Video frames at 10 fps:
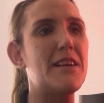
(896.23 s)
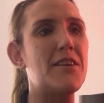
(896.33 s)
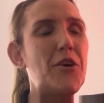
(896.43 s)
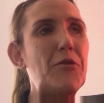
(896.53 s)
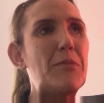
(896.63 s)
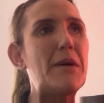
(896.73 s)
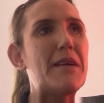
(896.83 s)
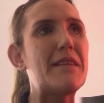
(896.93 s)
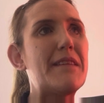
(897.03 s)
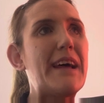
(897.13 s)
No,
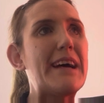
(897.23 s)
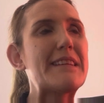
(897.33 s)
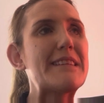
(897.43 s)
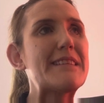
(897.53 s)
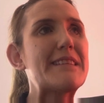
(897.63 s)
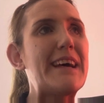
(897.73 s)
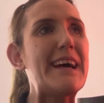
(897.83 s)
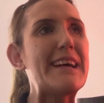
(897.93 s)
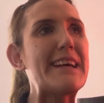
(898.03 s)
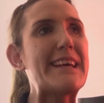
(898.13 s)
but that
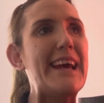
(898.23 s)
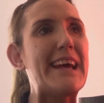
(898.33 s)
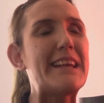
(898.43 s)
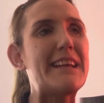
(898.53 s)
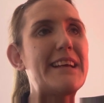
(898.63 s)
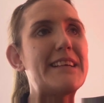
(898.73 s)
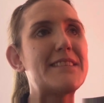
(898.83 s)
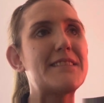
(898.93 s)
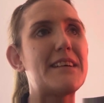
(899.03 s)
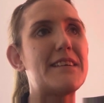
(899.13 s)
that again
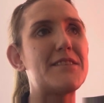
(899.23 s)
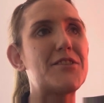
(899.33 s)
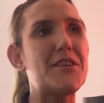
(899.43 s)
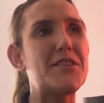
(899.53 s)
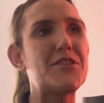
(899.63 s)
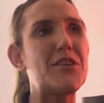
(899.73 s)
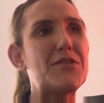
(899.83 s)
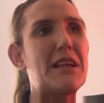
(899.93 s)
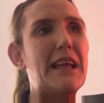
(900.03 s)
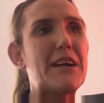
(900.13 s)
is it shows
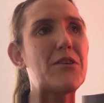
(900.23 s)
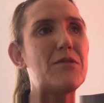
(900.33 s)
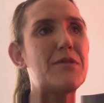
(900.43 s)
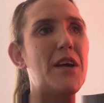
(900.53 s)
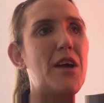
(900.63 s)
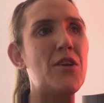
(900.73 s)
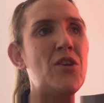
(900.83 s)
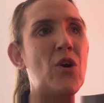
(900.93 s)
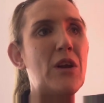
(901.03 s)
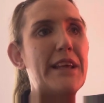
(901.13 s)
a lack of
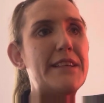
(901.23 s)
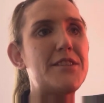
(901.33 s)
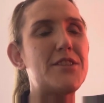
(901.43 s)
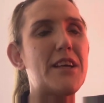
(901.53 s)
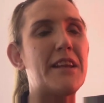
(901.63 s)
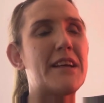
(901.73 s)
knowledge and